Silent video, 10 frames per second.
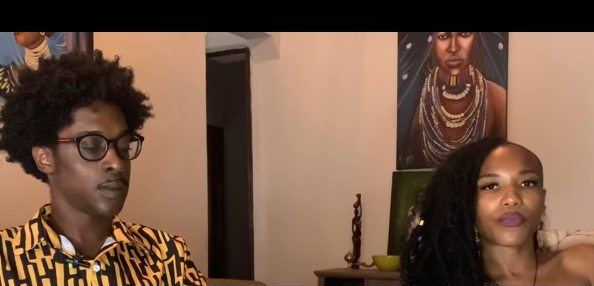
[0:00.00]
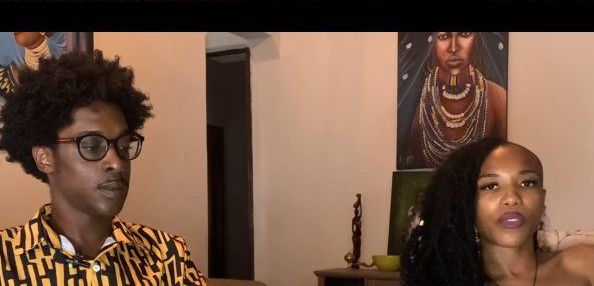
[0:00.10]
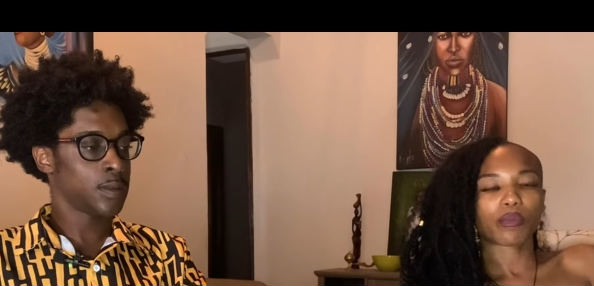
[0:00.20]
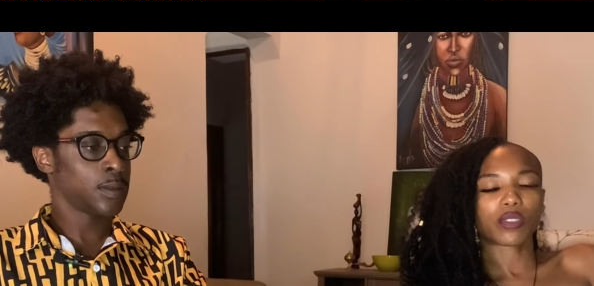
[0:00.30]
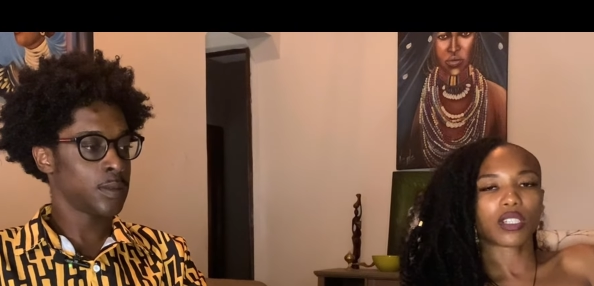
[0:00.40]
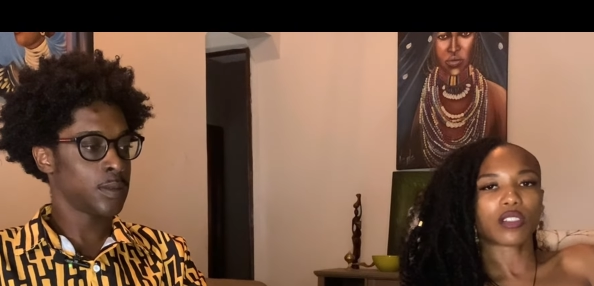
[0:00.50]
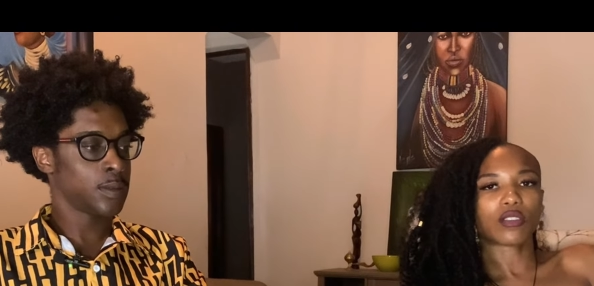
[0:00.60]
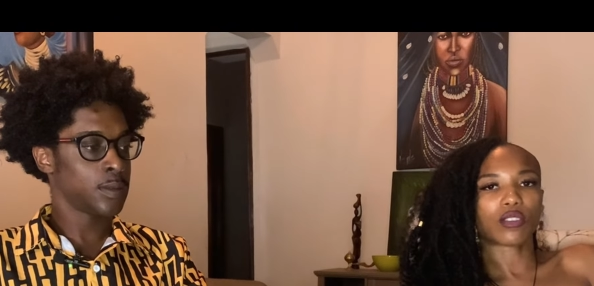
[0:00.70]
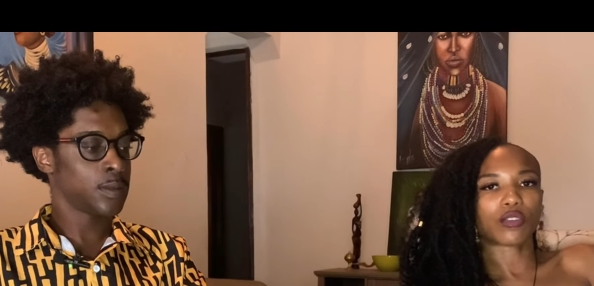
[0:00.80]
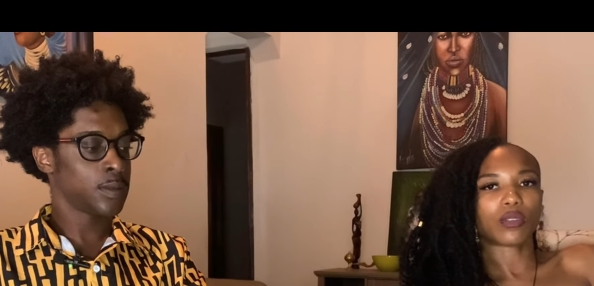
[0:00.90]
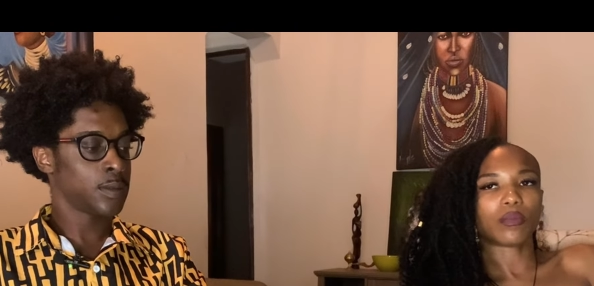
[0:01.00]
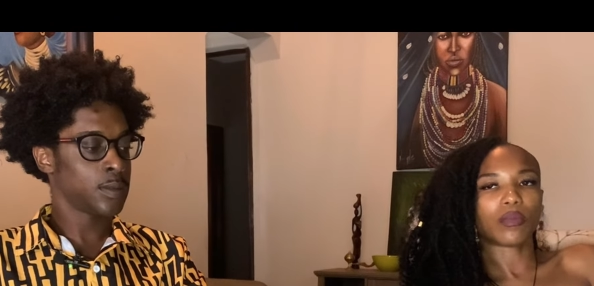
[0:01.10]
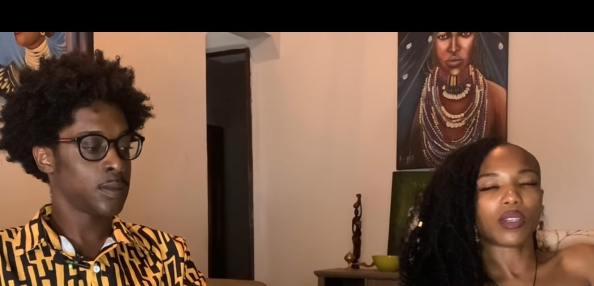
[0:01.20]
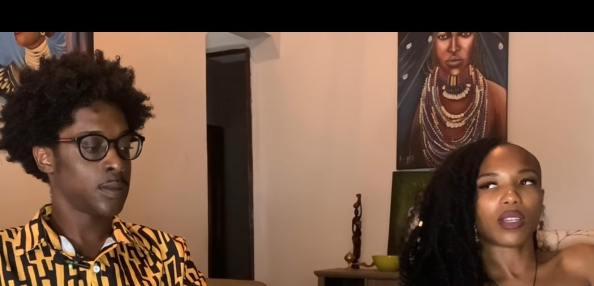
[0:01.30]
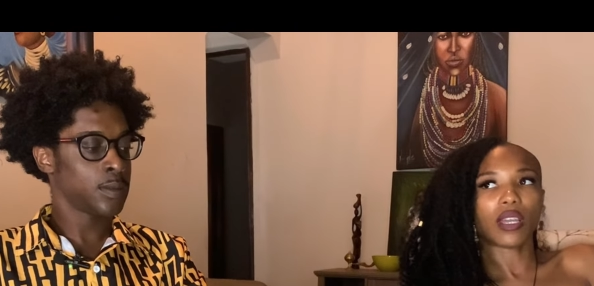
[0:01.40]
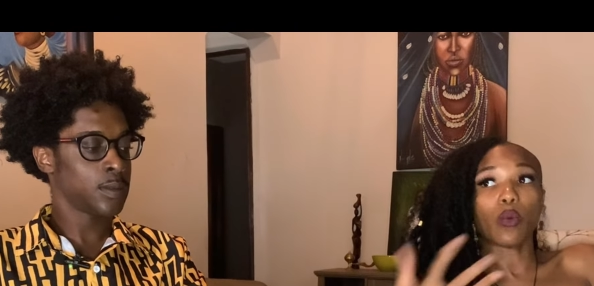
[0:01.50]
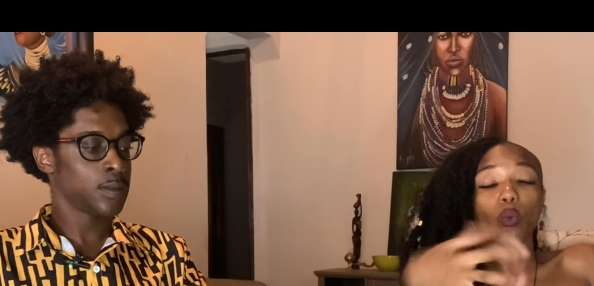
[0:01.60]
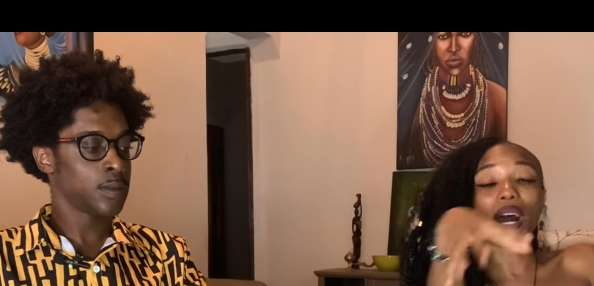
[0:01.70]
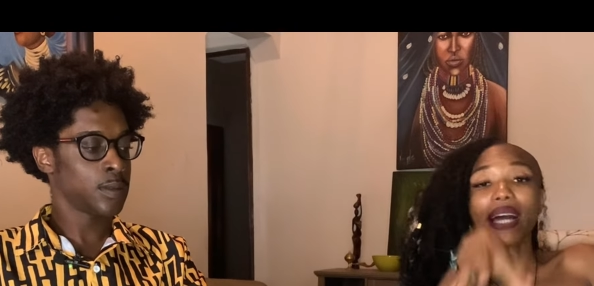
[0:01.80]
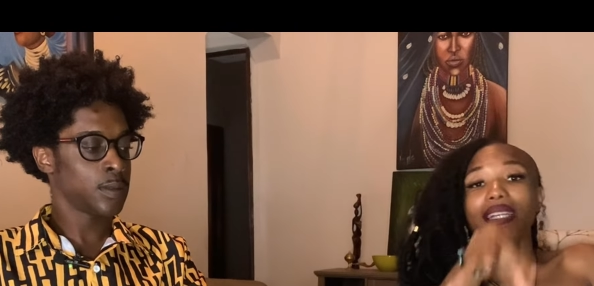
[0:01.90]
Speaker 1: protecting our dream and
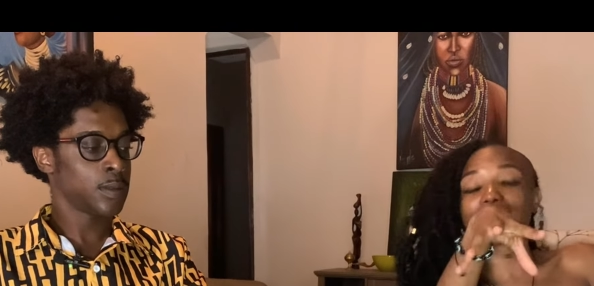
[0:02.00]
why it's